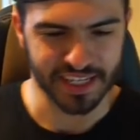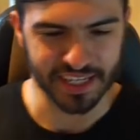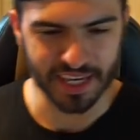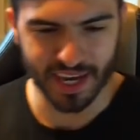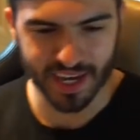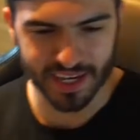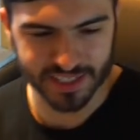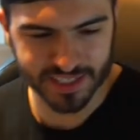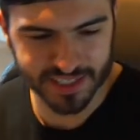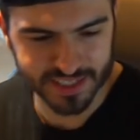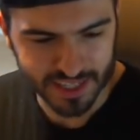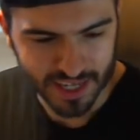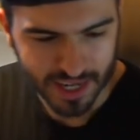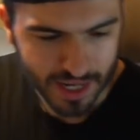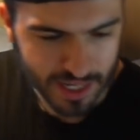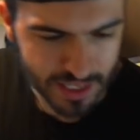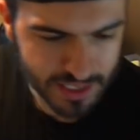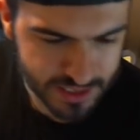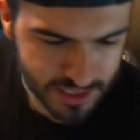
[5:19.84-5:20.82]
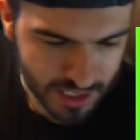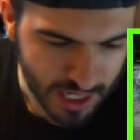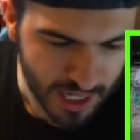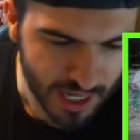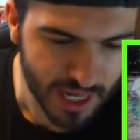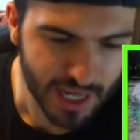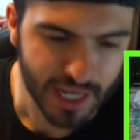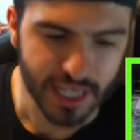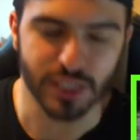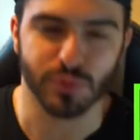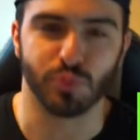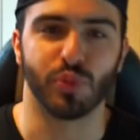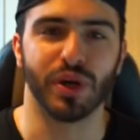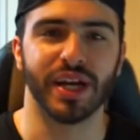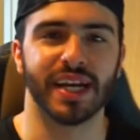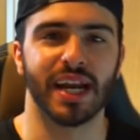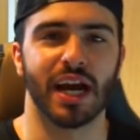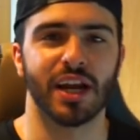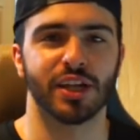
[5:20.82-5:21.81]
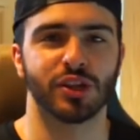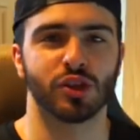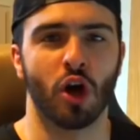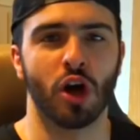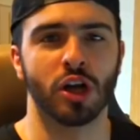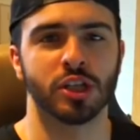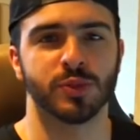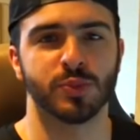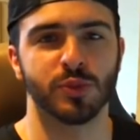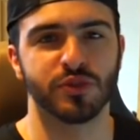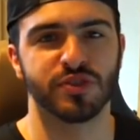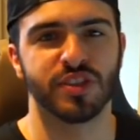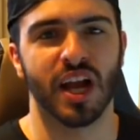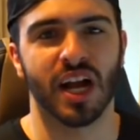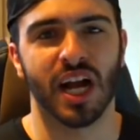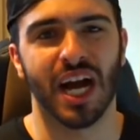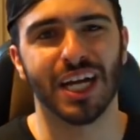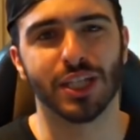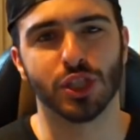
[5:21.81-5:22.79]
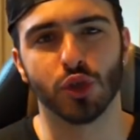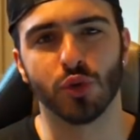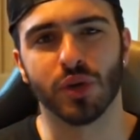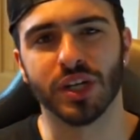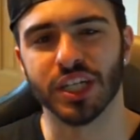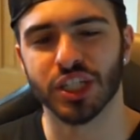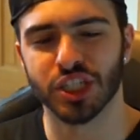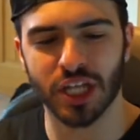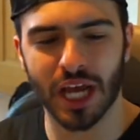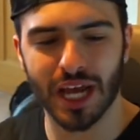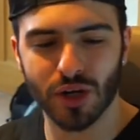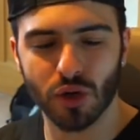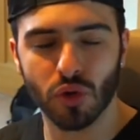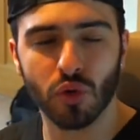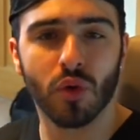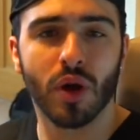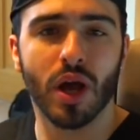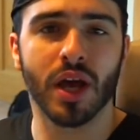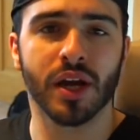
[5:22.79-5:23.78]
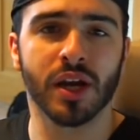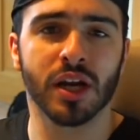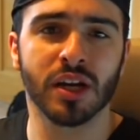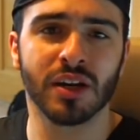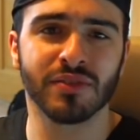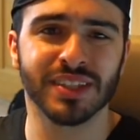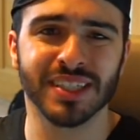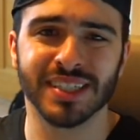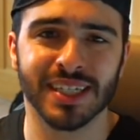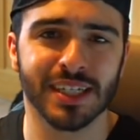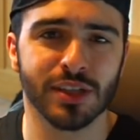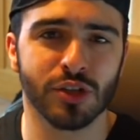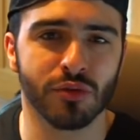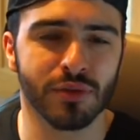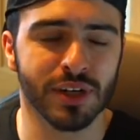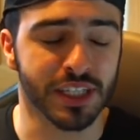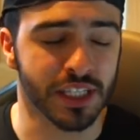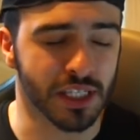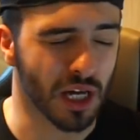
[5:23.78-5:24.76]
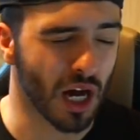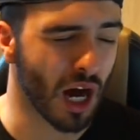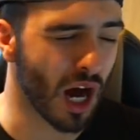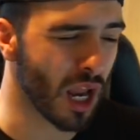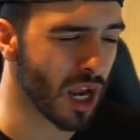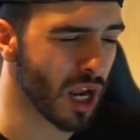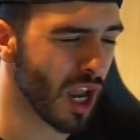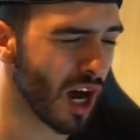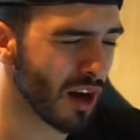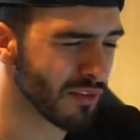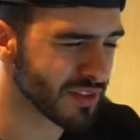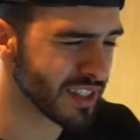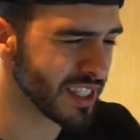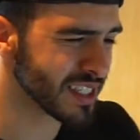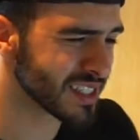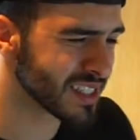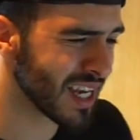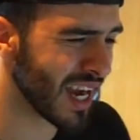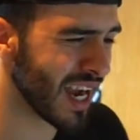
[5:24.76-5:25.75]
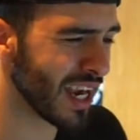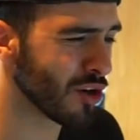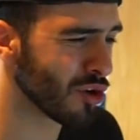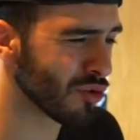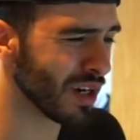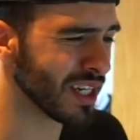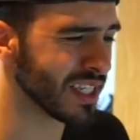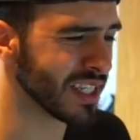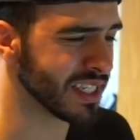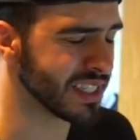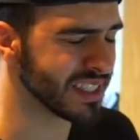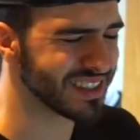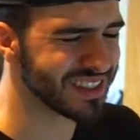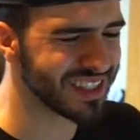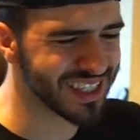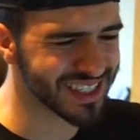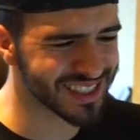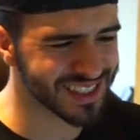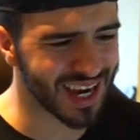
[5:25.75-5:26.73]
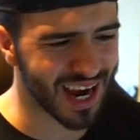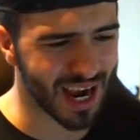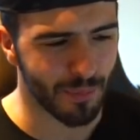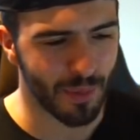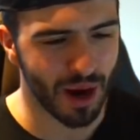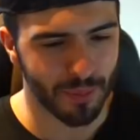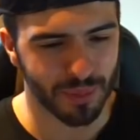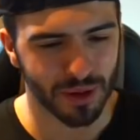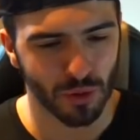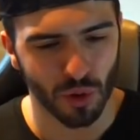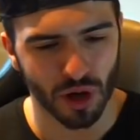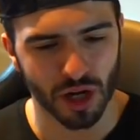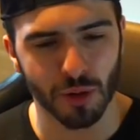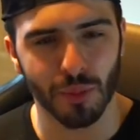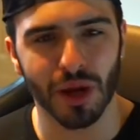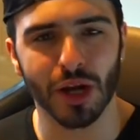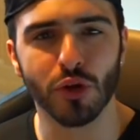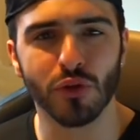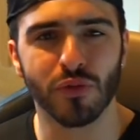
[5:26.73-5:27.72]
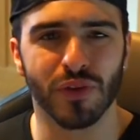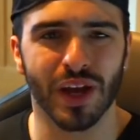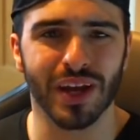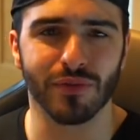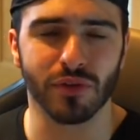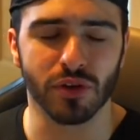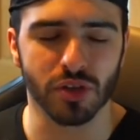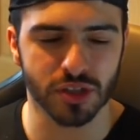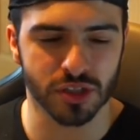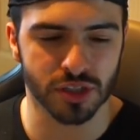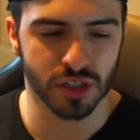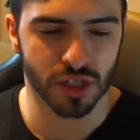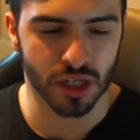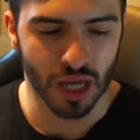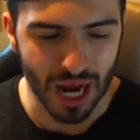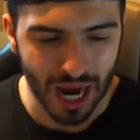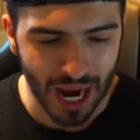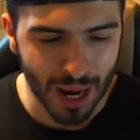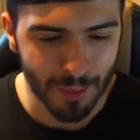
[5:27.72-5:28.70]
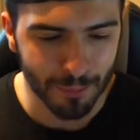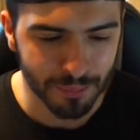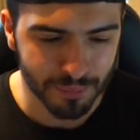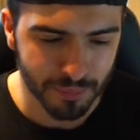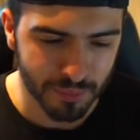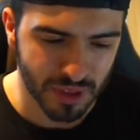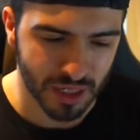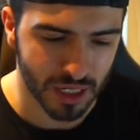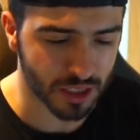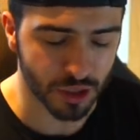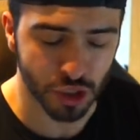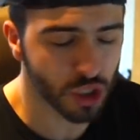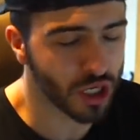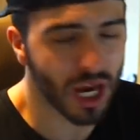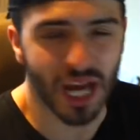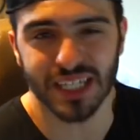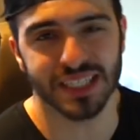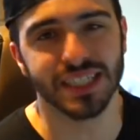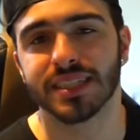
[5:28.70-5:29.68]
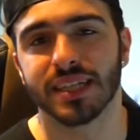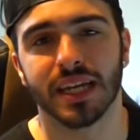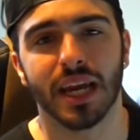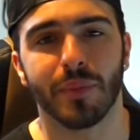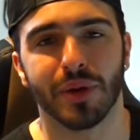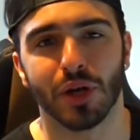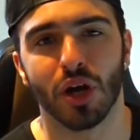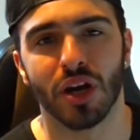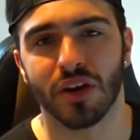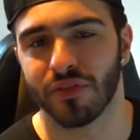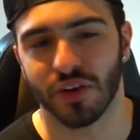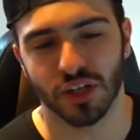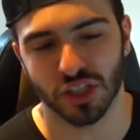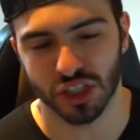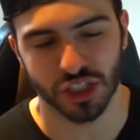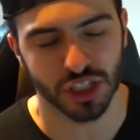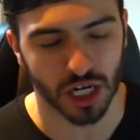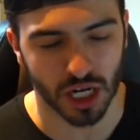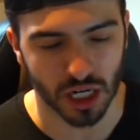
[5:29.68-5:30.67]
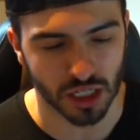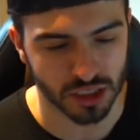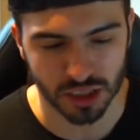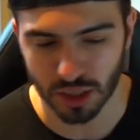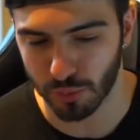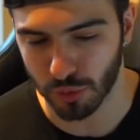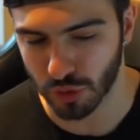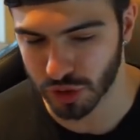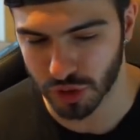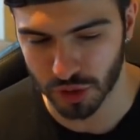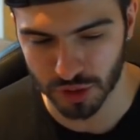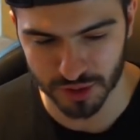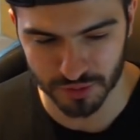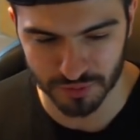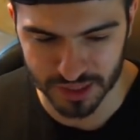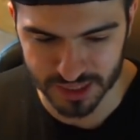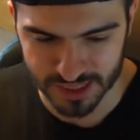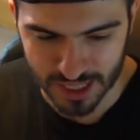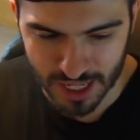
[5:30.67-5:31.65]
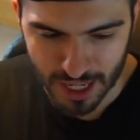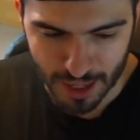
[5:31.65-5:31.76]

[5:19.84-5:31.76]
Yes, he's bringing out the dance moves like I do on this channel, and I love this kid already. I love this guy already. This guy might be one of my new favourites. You guys need to let me know if I should check out some more songs of his,